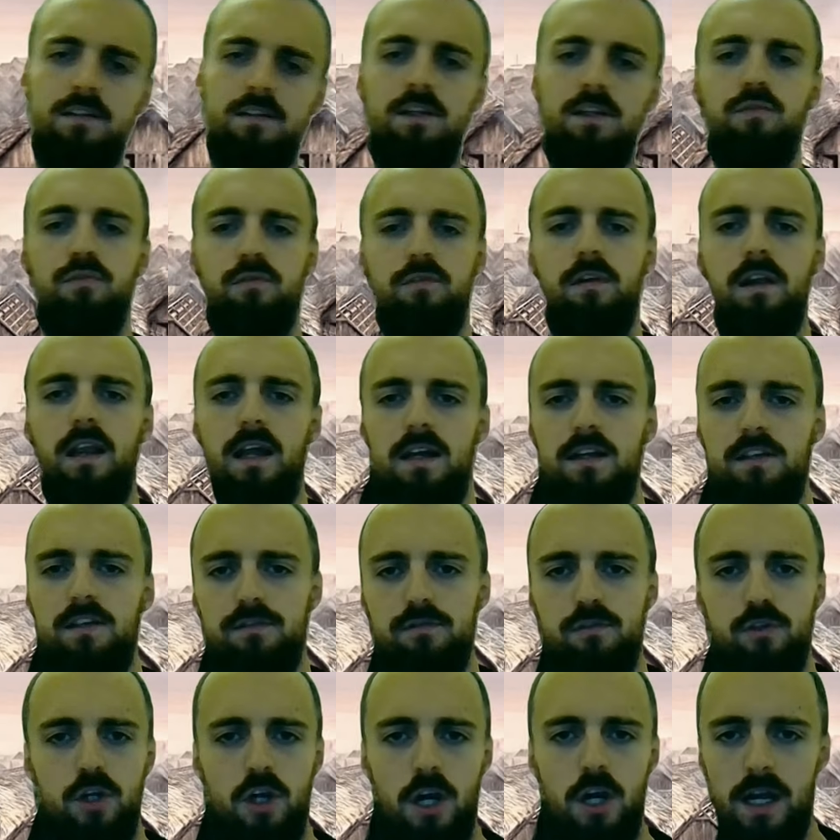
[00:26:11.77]
different layers
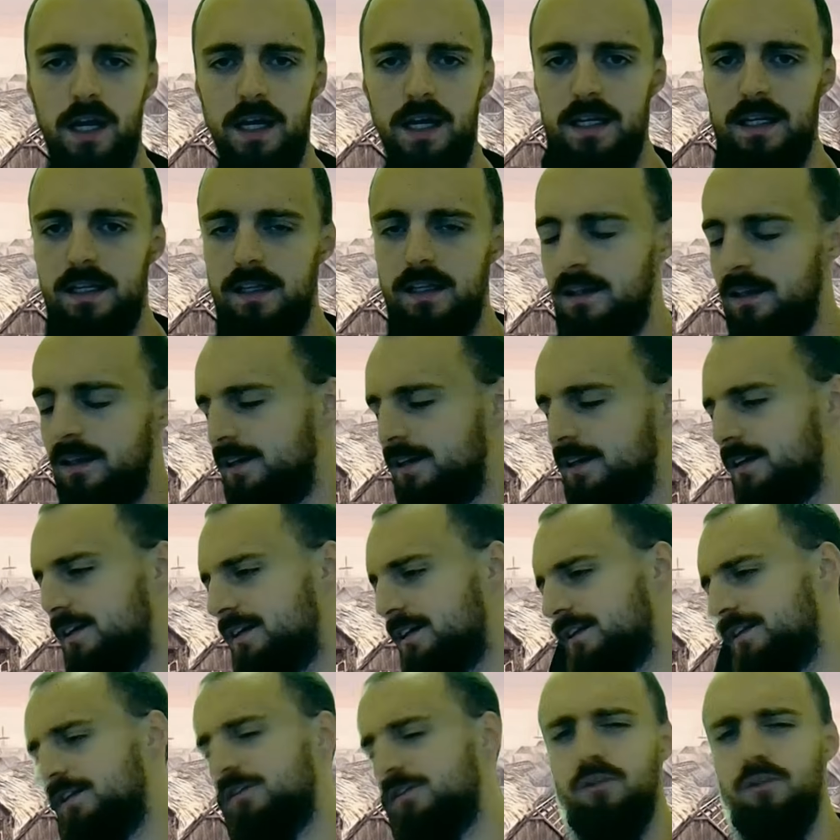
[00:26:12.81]
of clay,
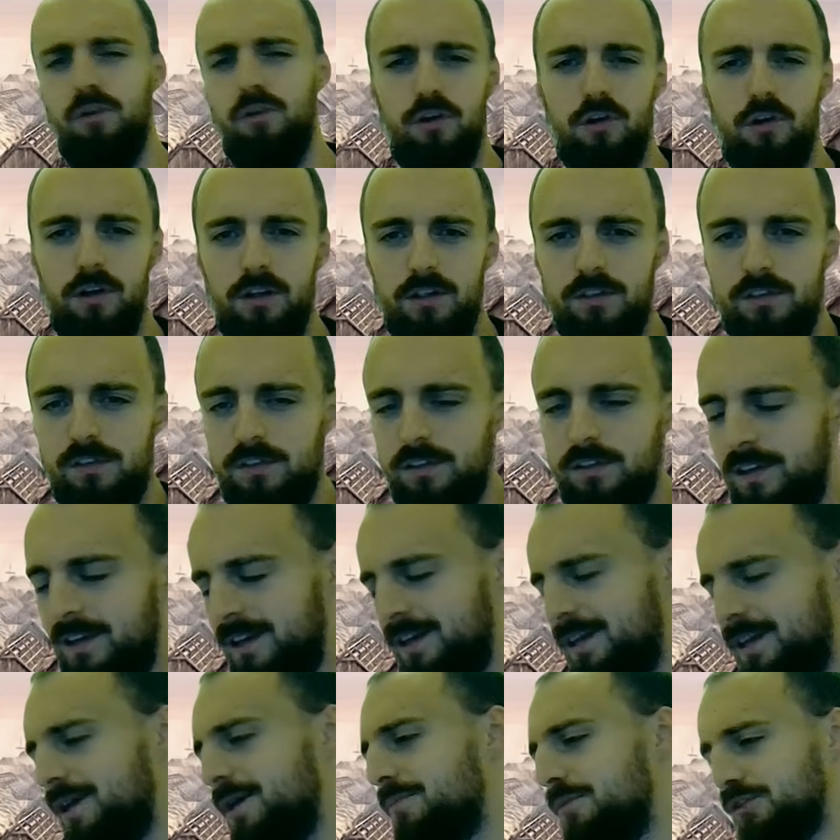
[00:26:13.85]
different colors,
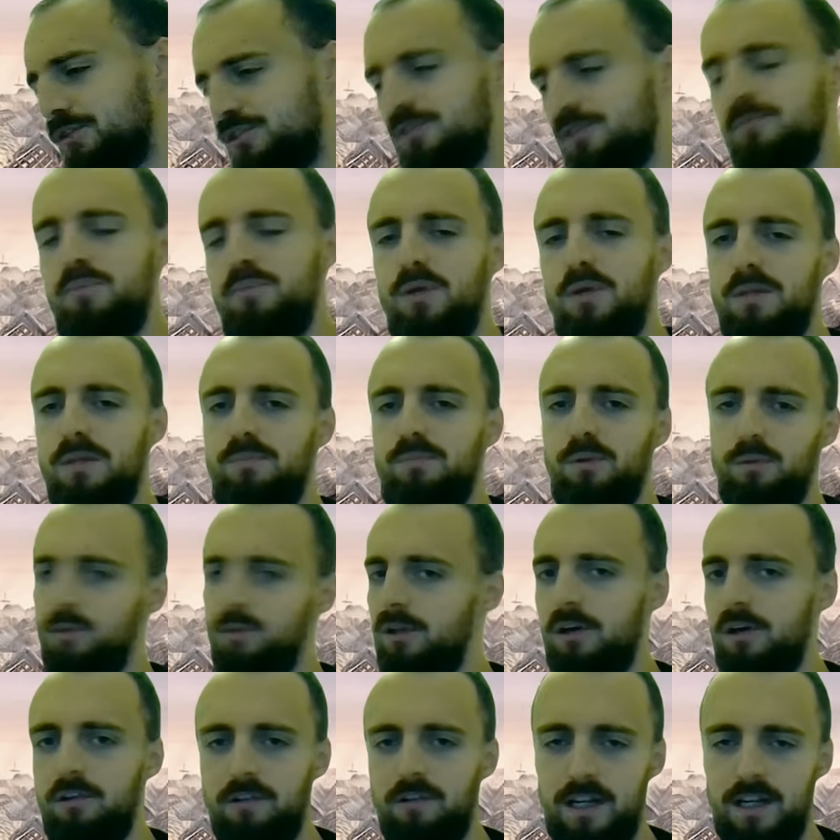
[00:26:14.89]
but some people
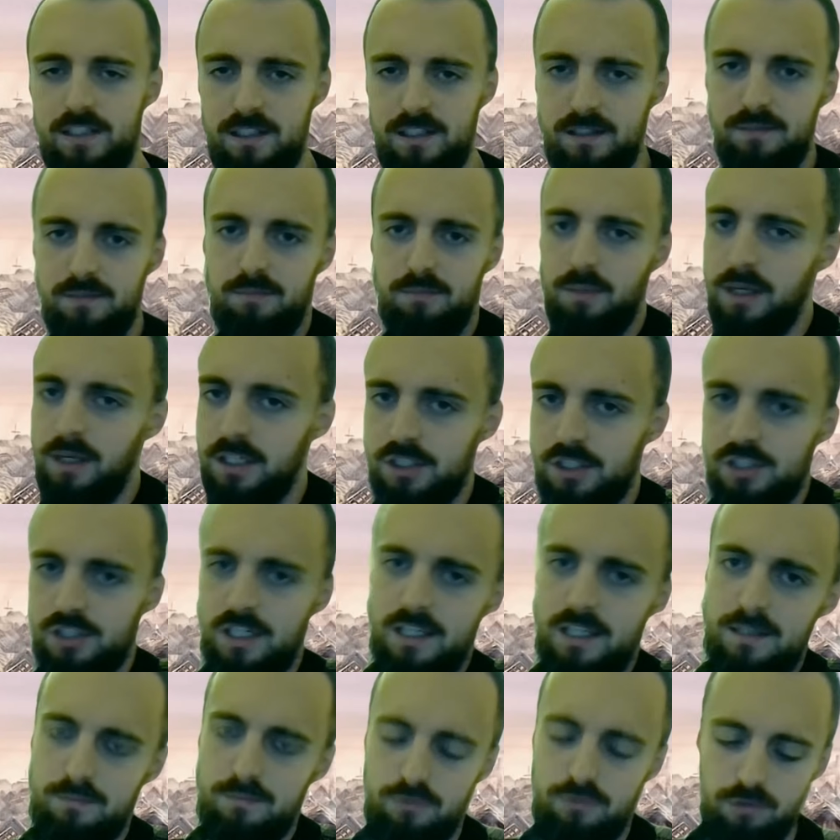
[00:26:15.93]
will already be
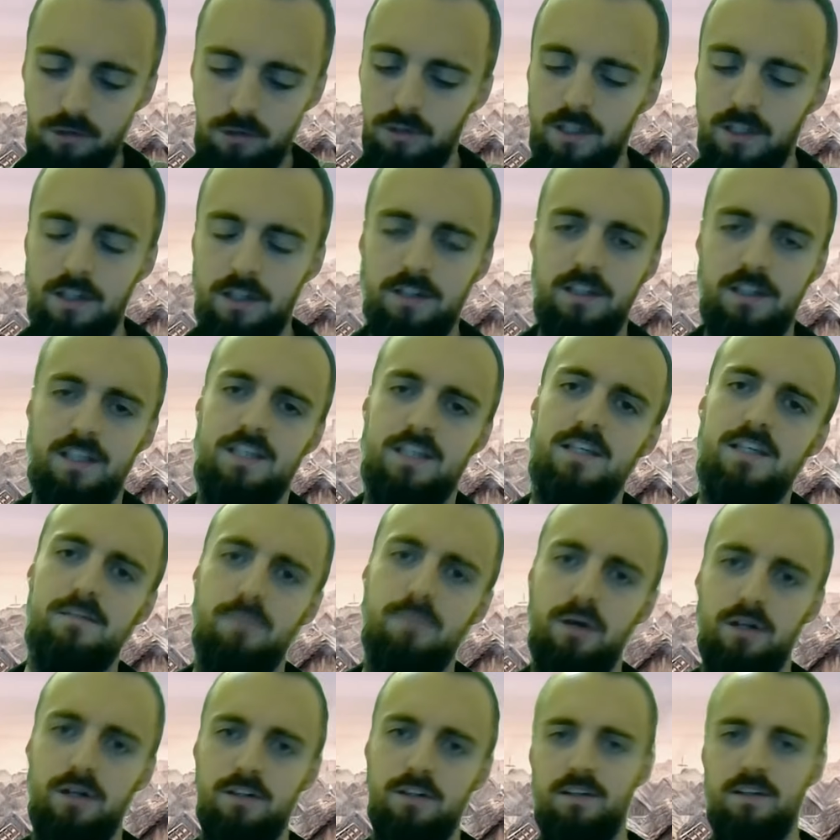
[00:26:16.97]
asleep drooling on the
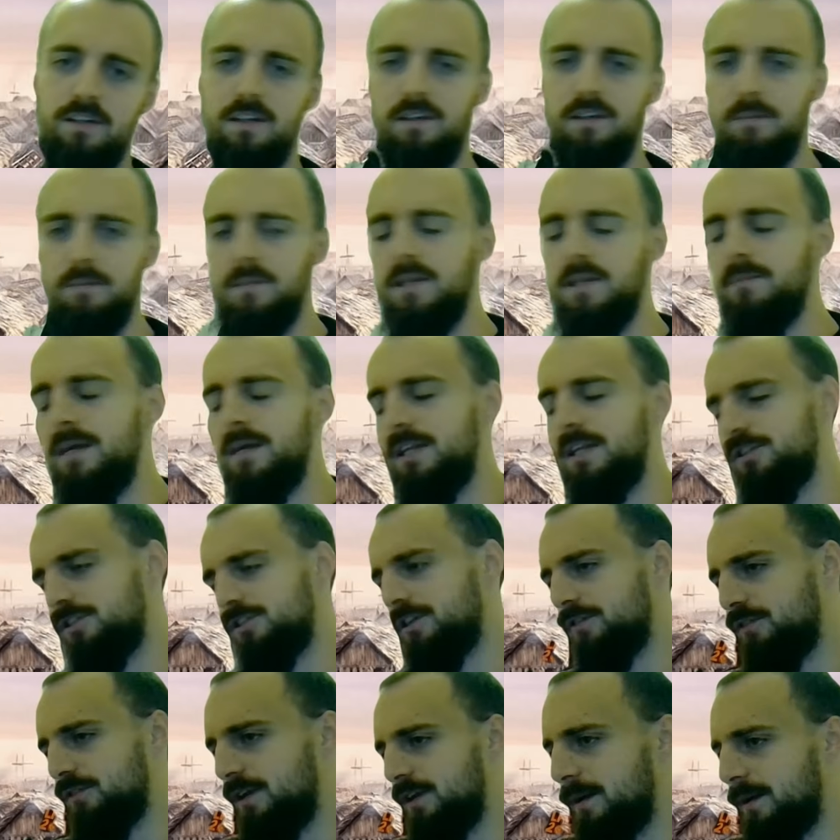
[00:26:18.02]
keyboard at the mere
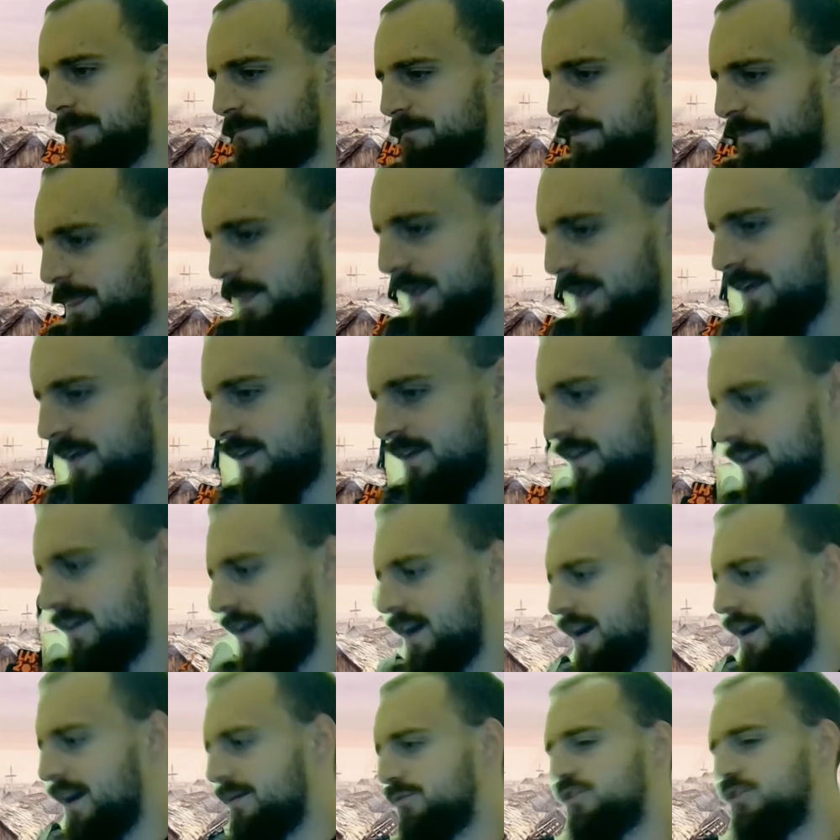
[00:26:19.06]
mention of that.
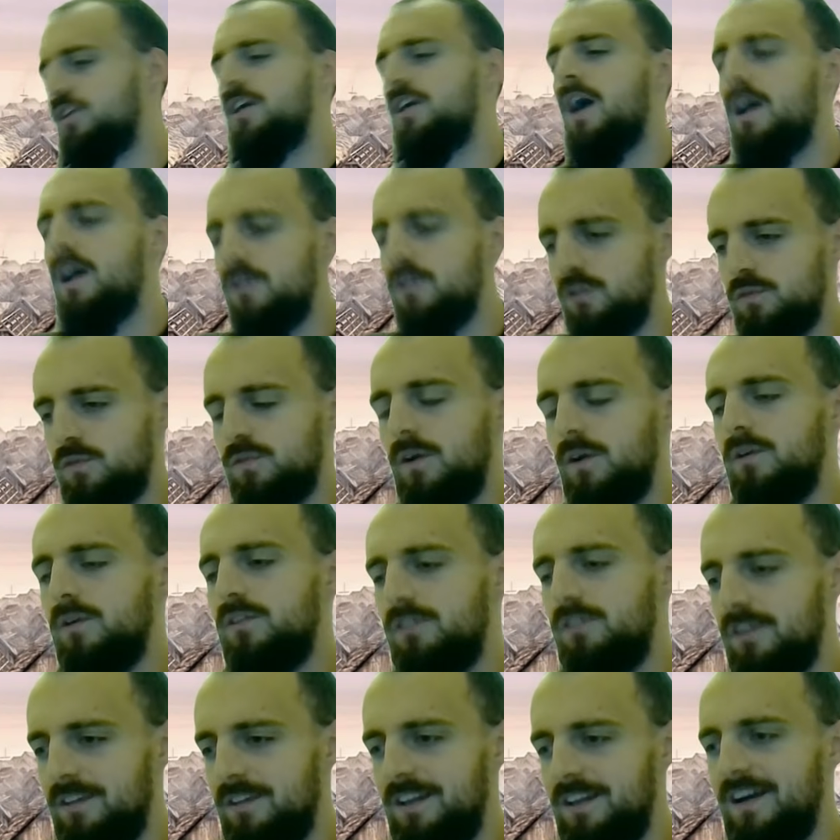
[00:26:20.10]
Um, so you can't pottery.
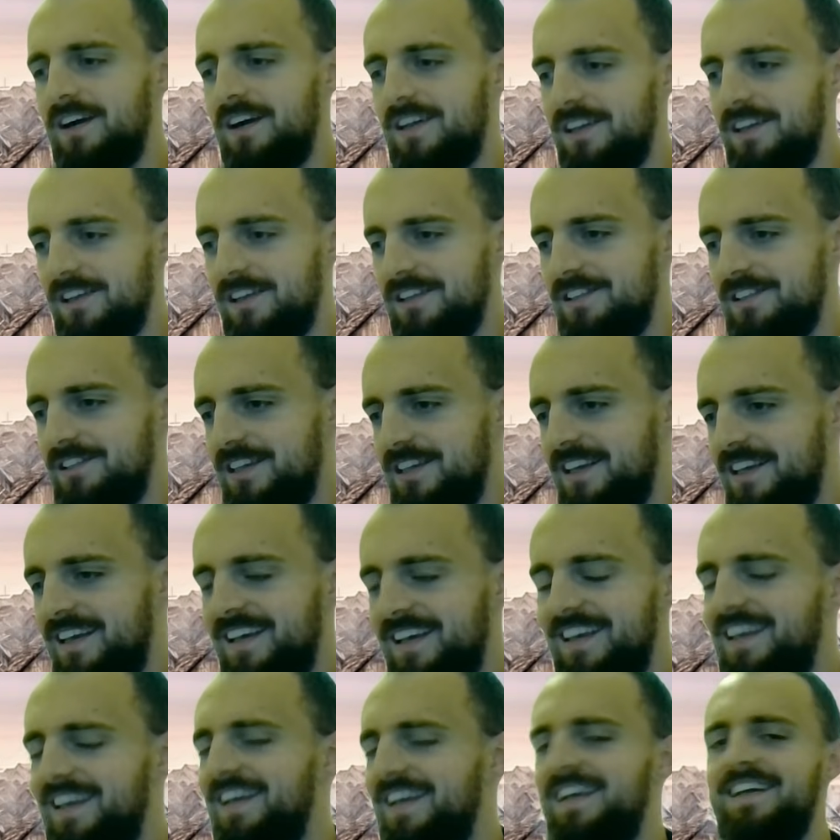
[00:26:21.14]
just focus on the archaeology.
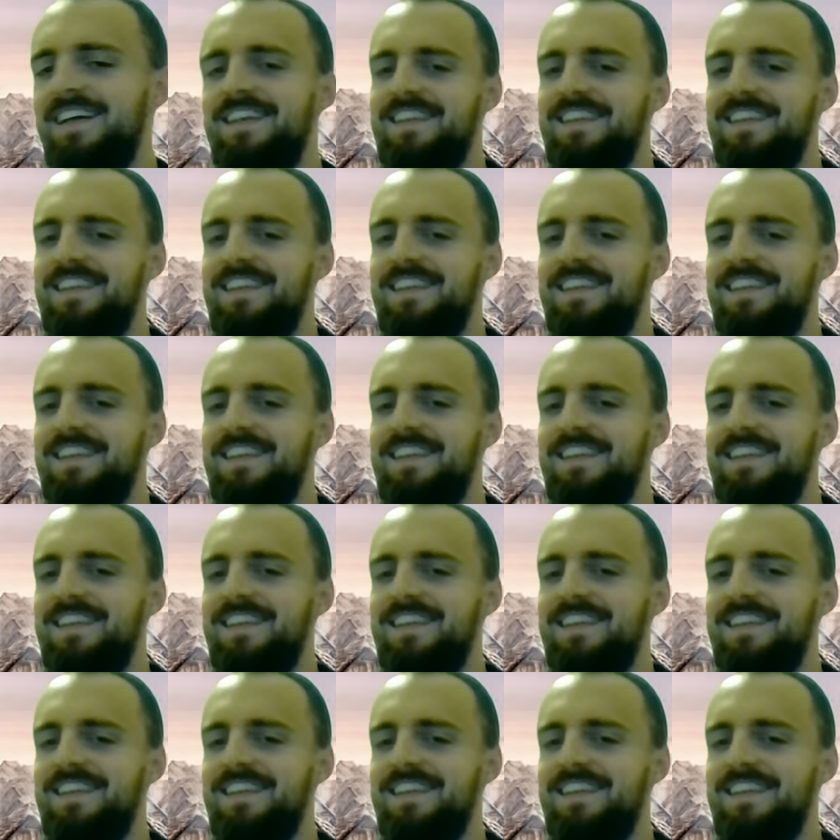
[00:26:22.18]
Trick, eh?